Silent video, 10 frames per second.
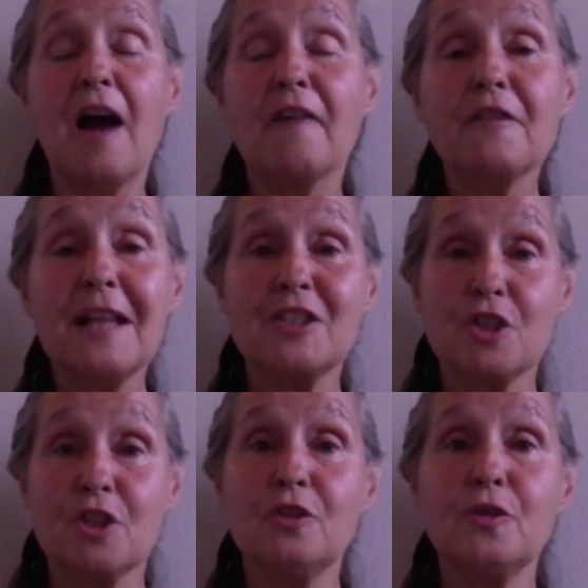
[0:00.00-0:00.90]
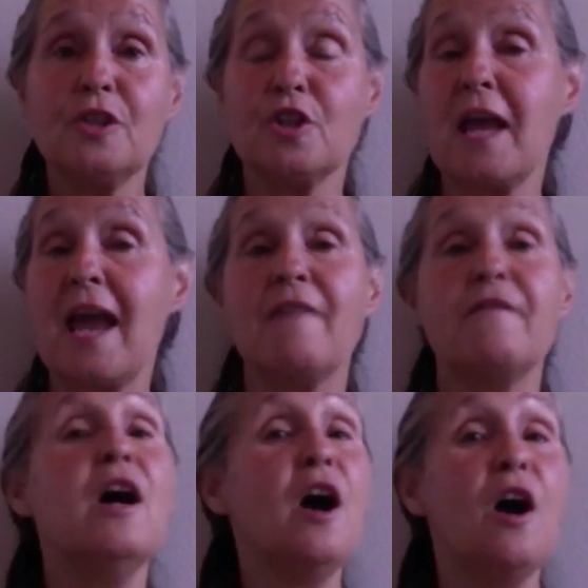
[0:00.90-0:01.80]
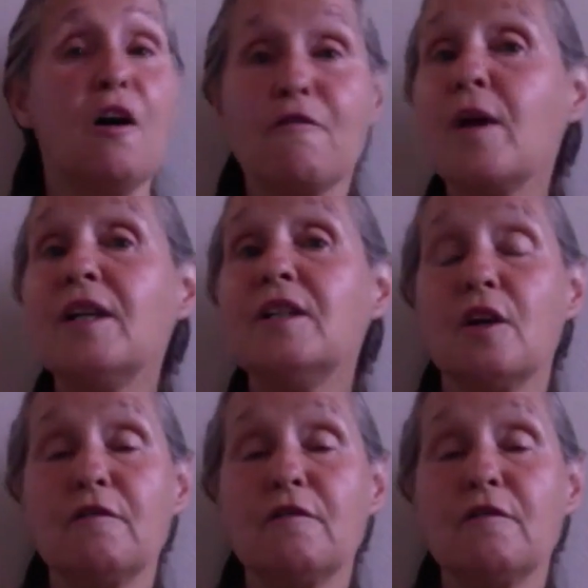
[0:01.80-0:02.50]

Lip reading: I feel like children should have a voice,